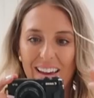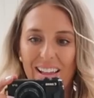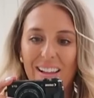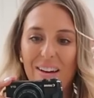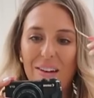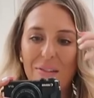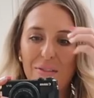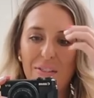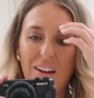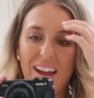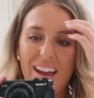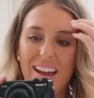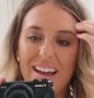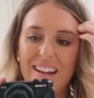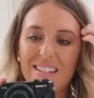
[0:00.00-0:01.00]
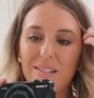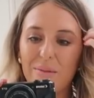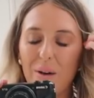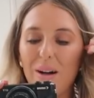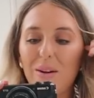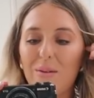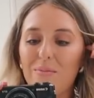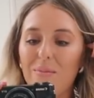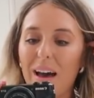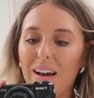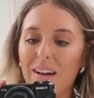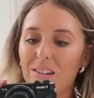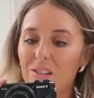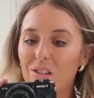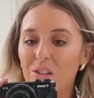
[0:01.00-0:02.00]
Hello friends, welcome
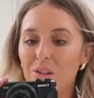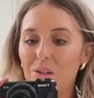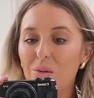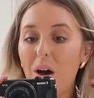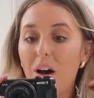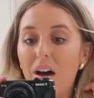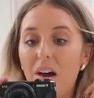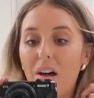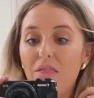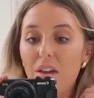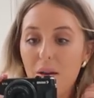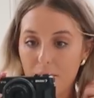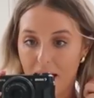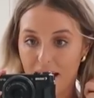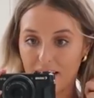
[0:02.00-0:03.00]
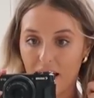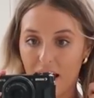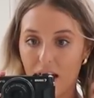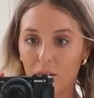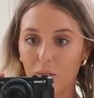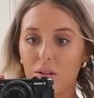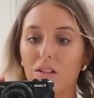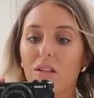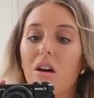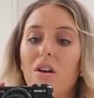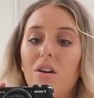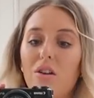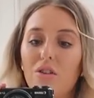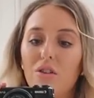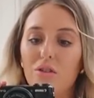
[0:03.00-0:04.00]
back to the madhouse.
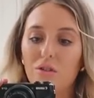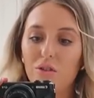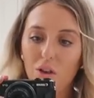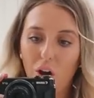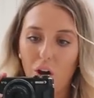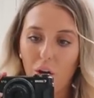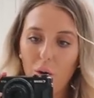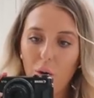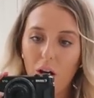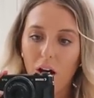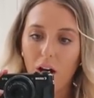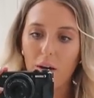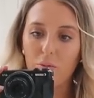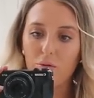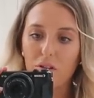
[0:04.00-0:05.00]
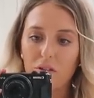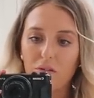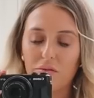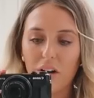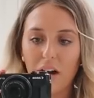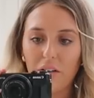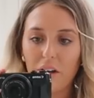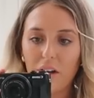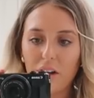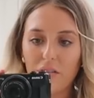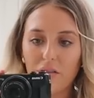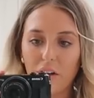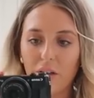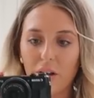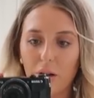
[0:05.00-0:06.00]
So, I'm dressed very,
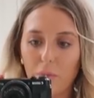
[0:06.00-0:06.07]
very